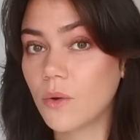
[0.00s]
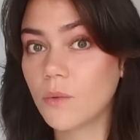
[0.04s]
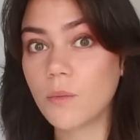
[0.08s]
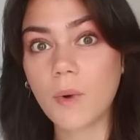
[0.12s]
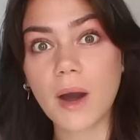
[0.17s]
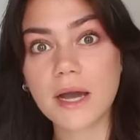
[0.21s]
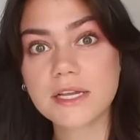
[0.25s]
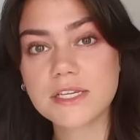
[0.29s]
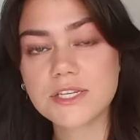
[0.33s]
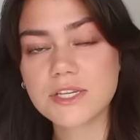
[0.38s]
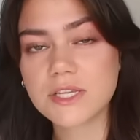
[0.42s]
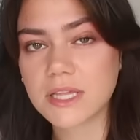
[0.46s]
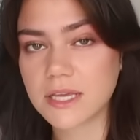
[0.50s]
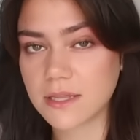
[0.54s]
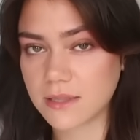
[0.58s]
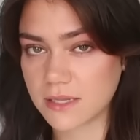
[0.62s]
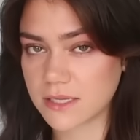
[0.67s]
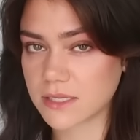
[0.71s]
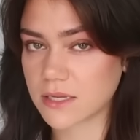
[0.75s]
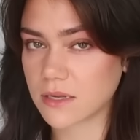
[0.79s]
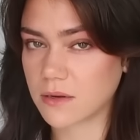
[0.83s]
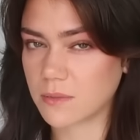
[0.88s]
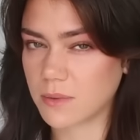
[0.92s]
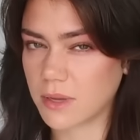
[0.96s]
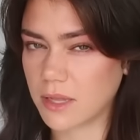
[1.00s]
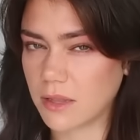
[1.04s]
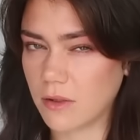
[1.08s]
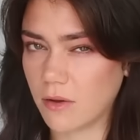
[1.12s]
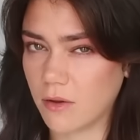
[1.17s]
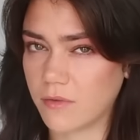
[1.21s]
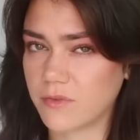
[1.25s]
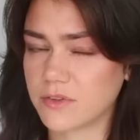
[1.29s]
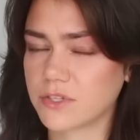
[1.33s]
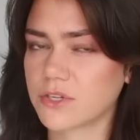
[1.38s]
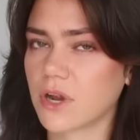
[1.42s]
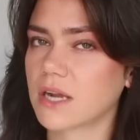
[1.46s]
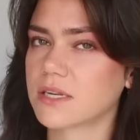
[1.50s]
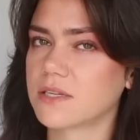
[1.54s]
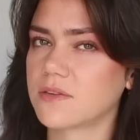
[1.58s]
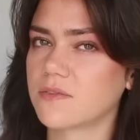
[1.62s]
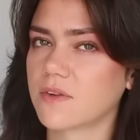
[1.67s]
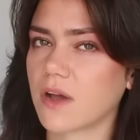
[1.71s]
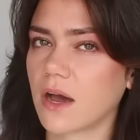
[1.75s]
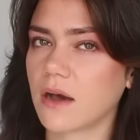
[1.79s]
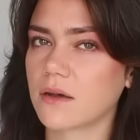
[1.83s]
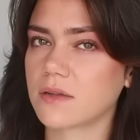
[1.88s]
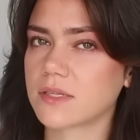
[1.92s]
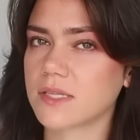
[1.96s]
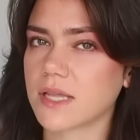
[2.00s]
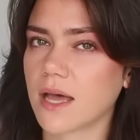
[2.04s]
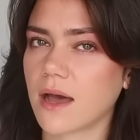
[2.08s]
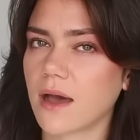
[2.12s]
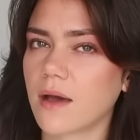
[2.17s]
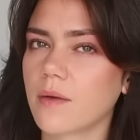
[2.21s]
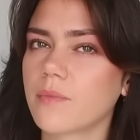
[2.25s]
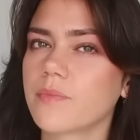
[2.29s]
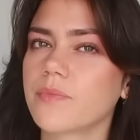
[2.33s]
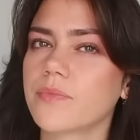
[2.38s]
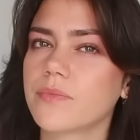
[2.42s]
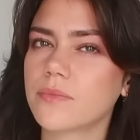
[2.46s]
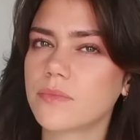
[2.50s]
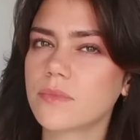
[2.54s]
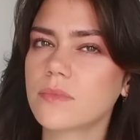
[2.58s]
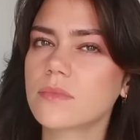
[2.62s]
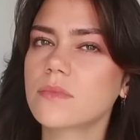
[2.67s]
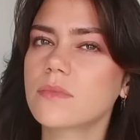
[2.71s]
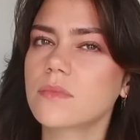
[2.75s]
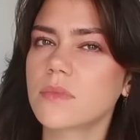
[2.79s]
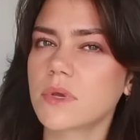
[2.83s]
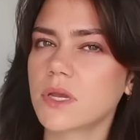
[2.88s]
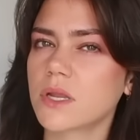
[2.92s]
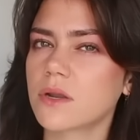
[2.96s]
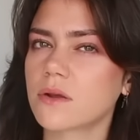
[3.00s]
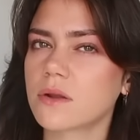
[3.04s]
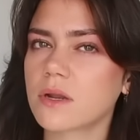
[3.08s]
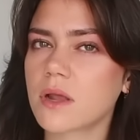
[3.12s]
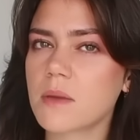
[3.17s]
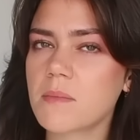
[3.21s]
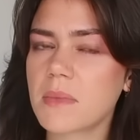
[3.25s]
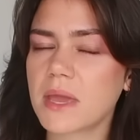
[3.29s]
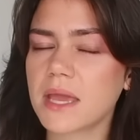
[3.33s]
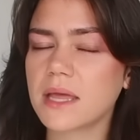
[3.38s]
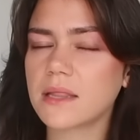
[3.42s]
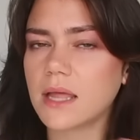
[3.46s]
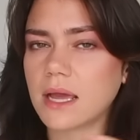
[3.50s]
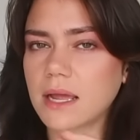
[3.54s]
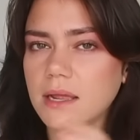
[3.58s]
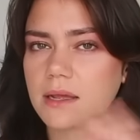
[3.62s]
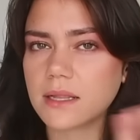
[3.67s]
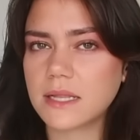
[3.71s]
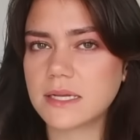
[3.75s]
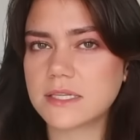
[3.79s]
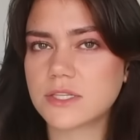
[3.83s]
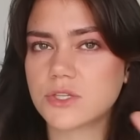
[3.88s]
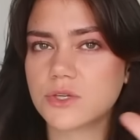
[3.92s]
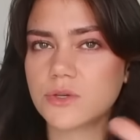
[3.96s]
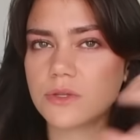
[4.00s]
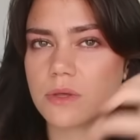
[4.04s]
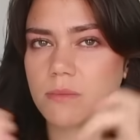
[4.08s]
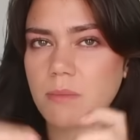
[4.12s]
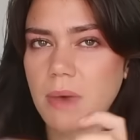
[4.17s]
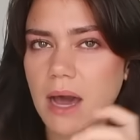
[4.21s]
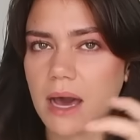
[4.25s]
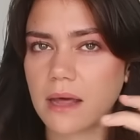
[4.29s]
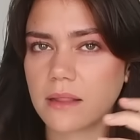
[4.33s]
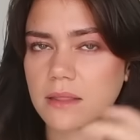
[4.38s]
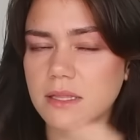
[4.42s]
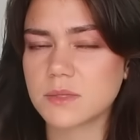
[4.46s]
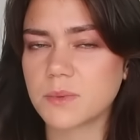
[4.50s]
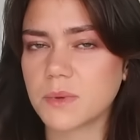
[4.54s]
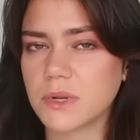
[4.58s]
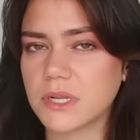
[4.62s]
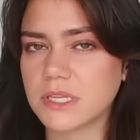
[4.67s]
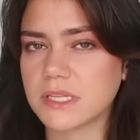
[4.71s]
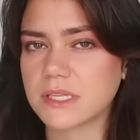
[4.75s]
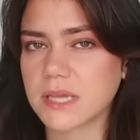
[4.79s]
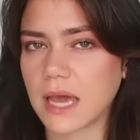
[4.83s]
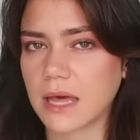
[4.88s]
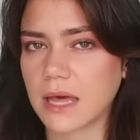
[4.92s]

why do you think there's going to be a lot of attractive girls there? You know what I mean? Like, let's do the math, let's put it